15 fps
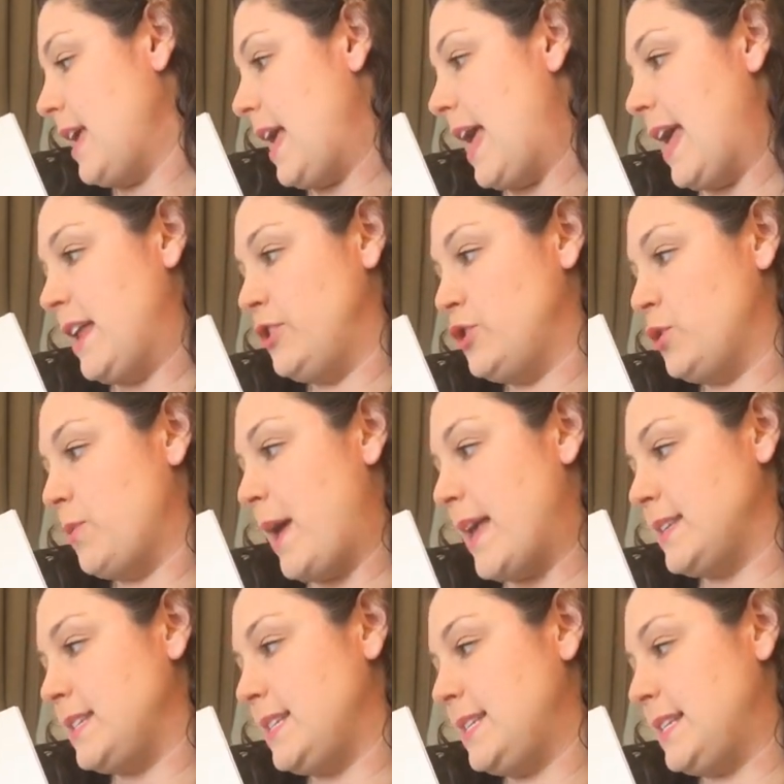and
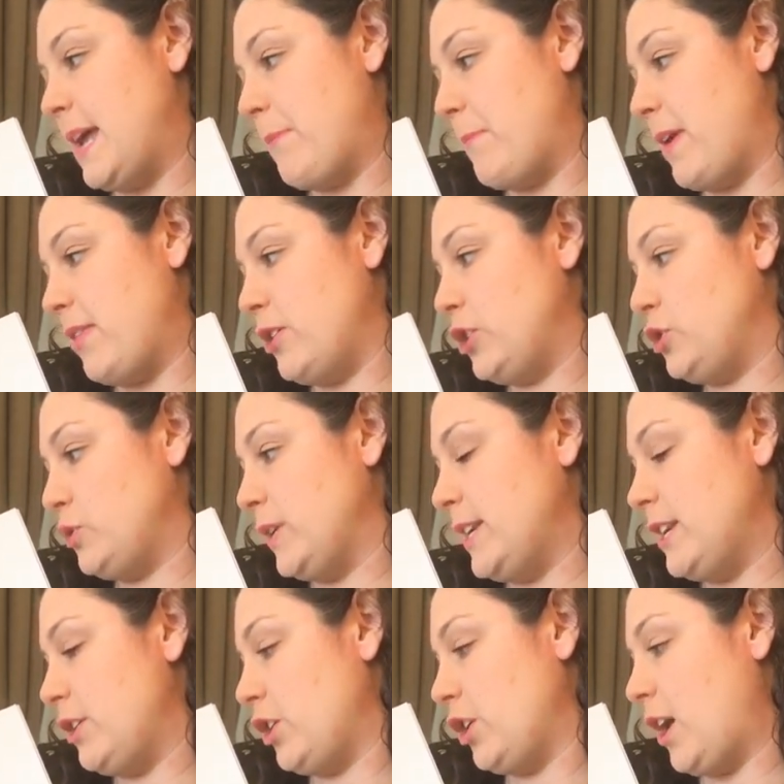Shiraz's stepmother
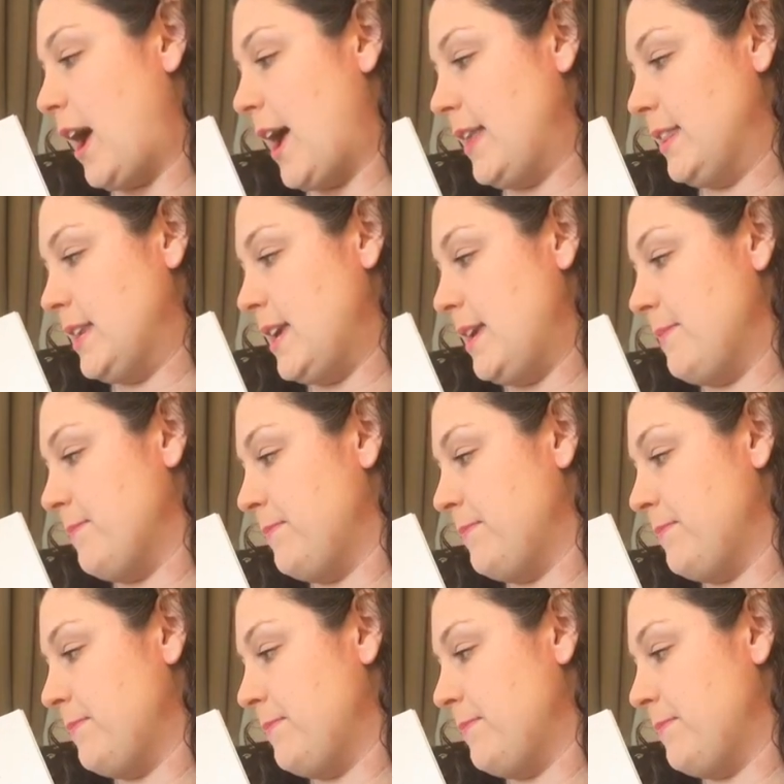treated her kindly.